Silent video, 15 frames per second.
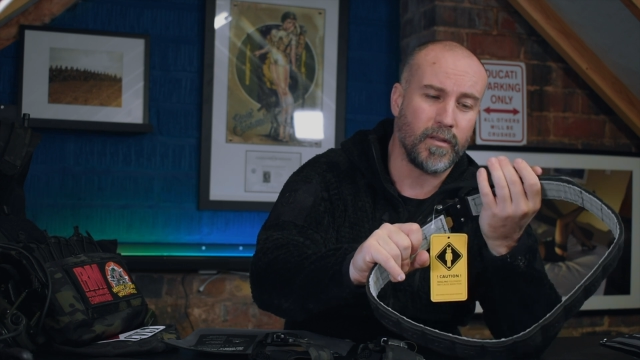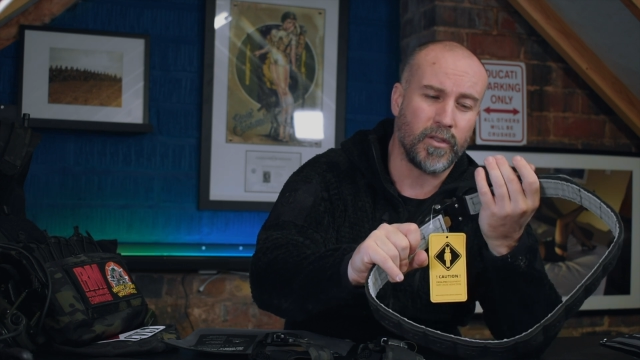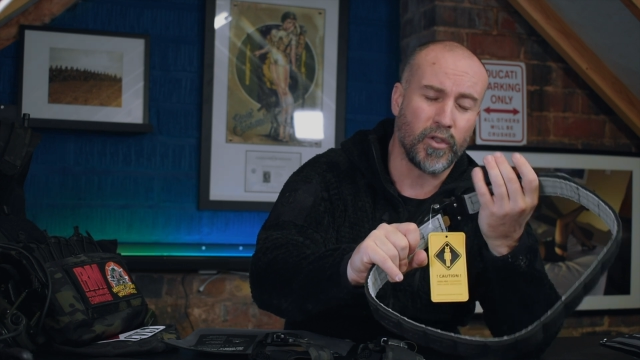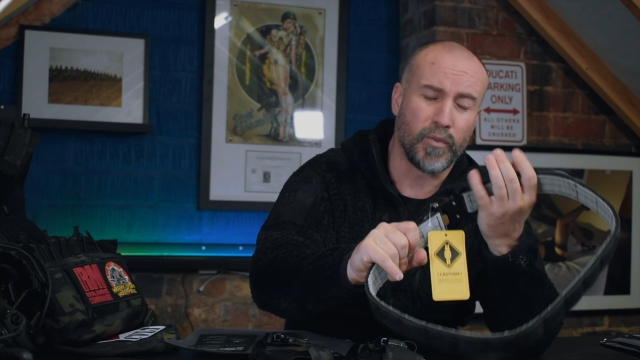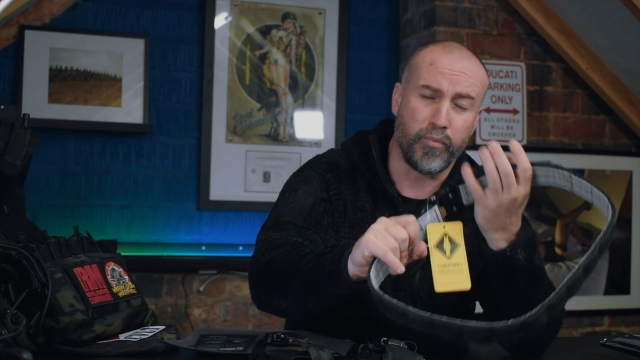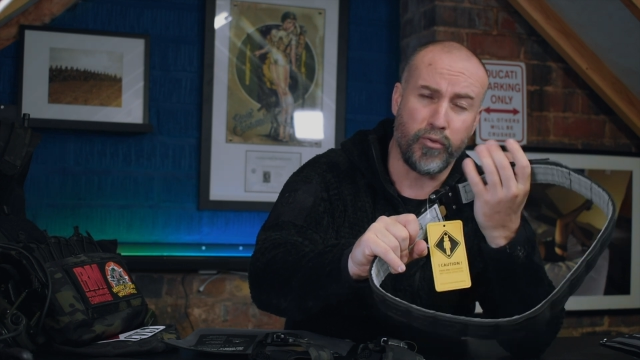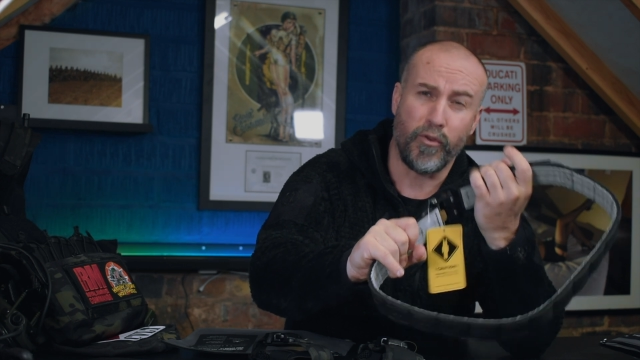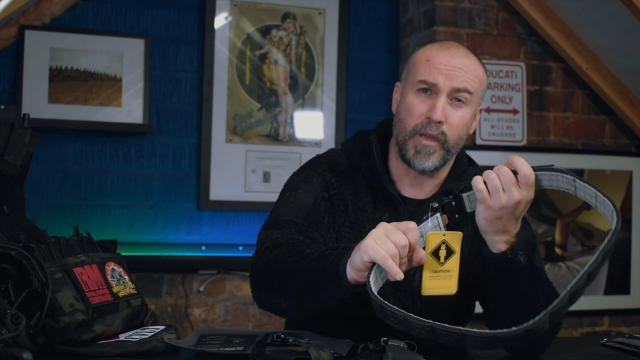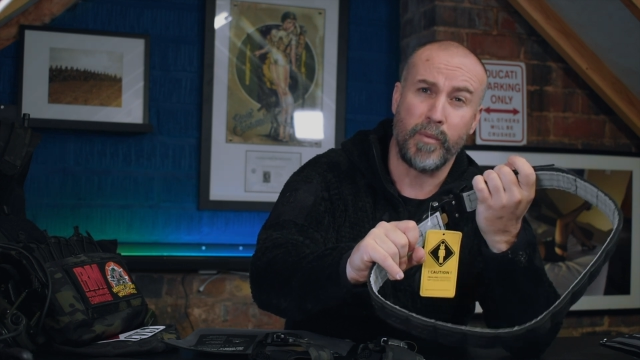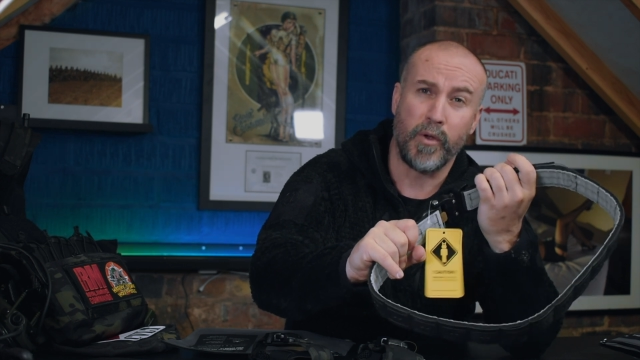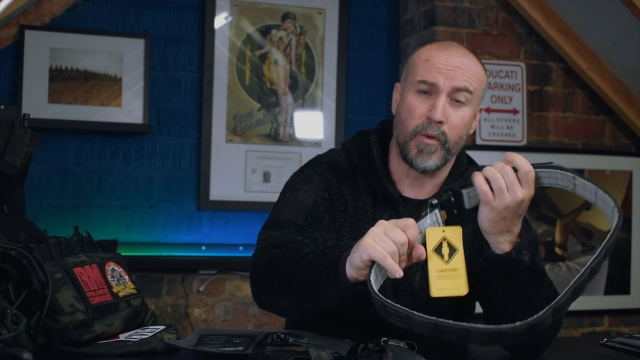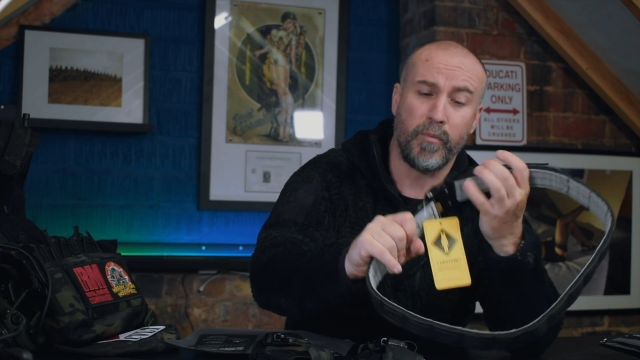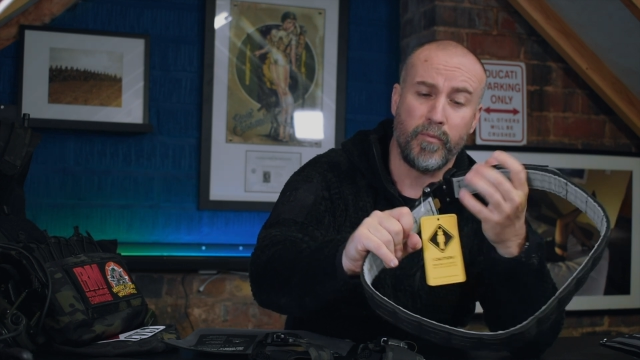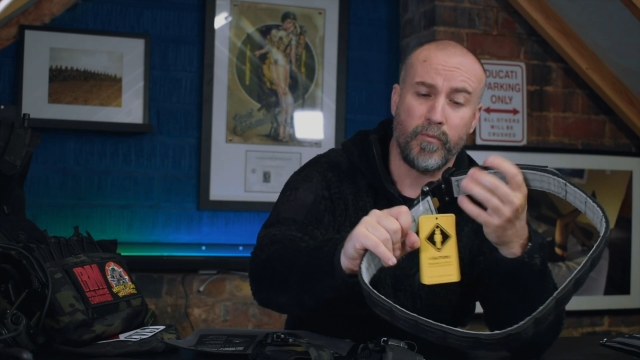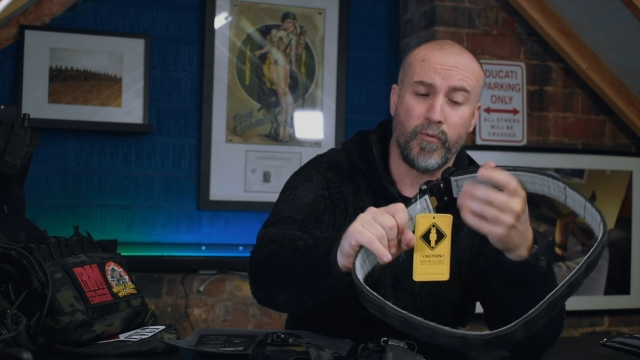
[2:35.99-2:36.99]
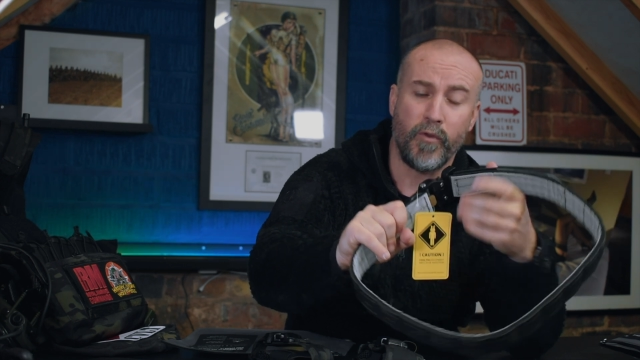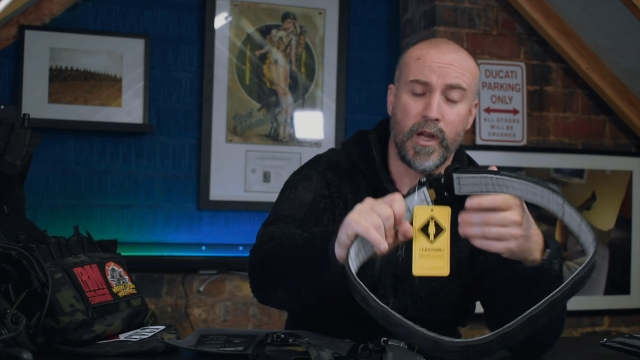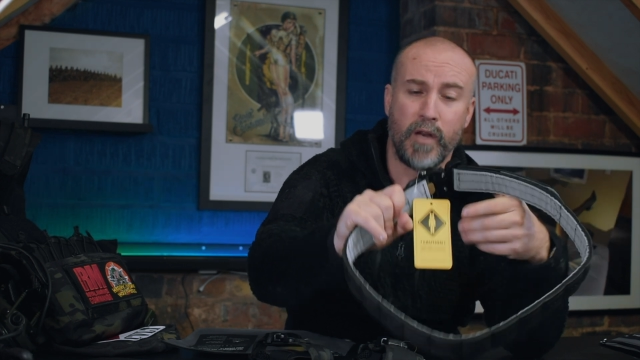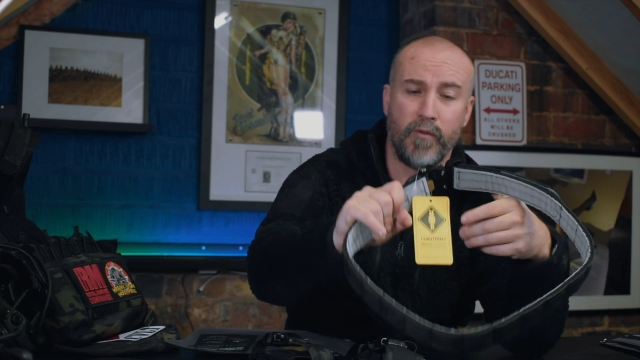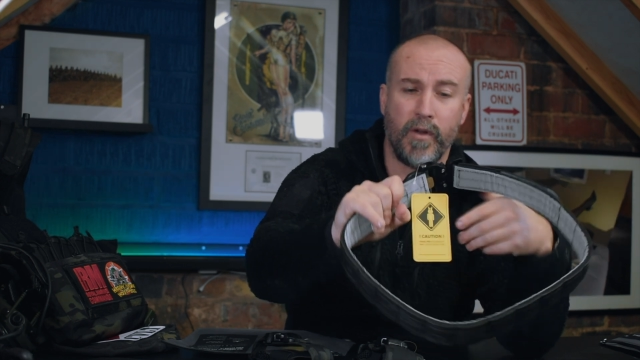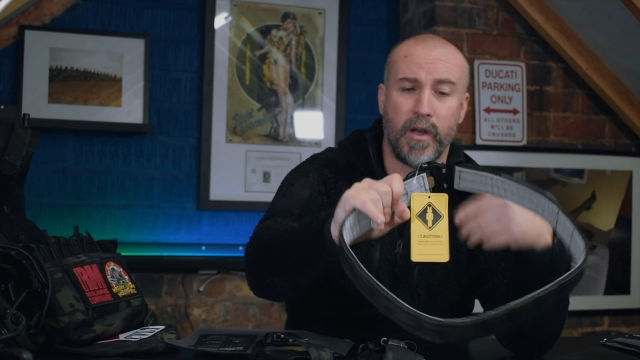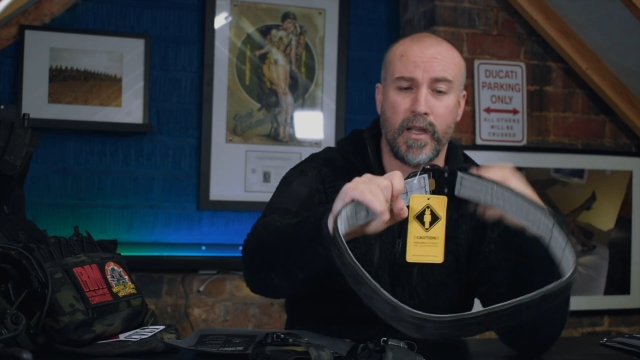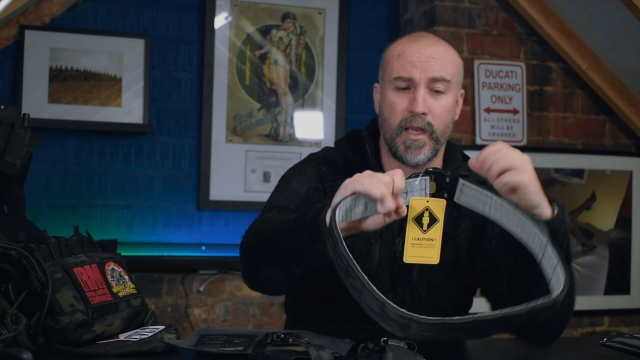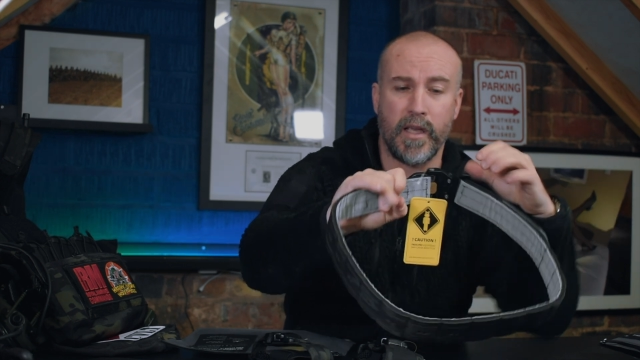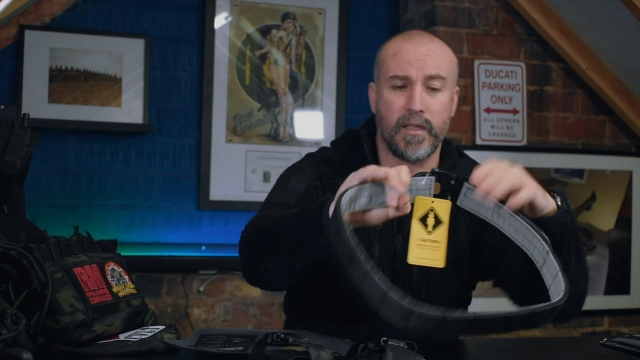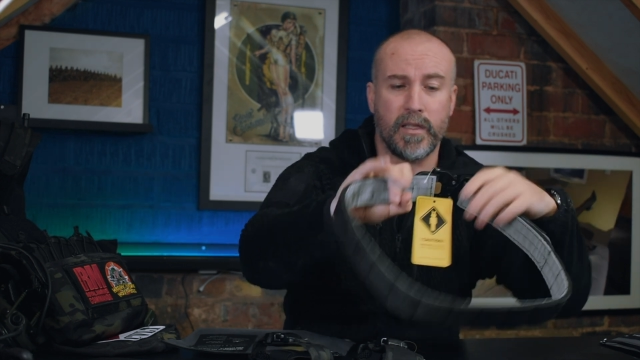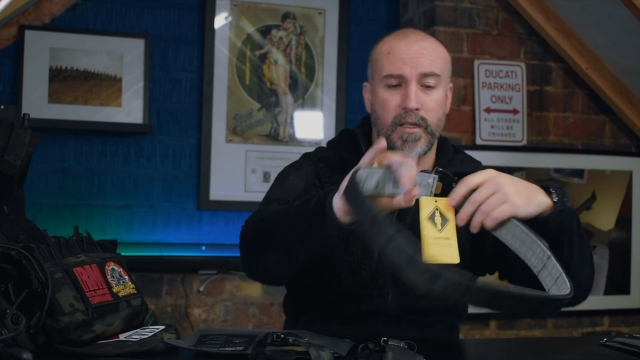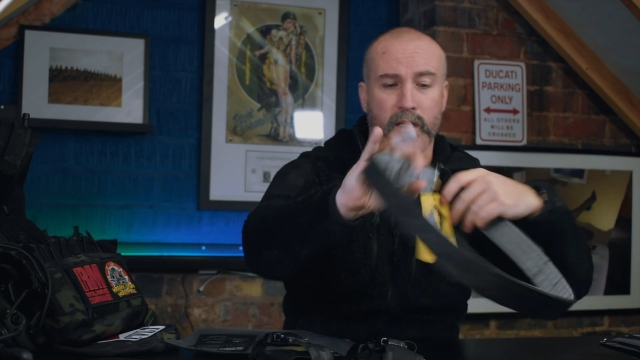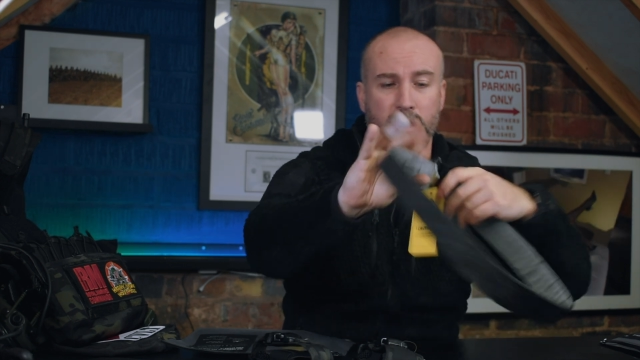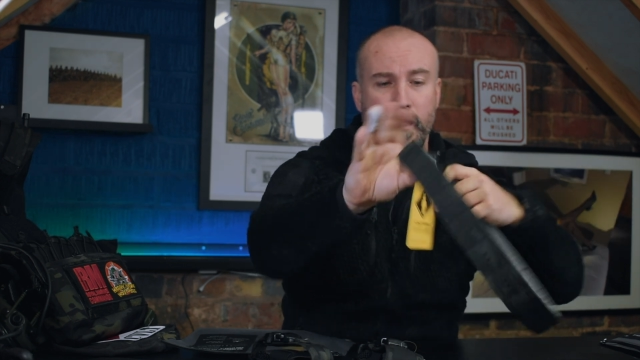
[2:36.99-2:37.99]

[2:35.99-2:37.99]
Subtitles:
Just premium, really is.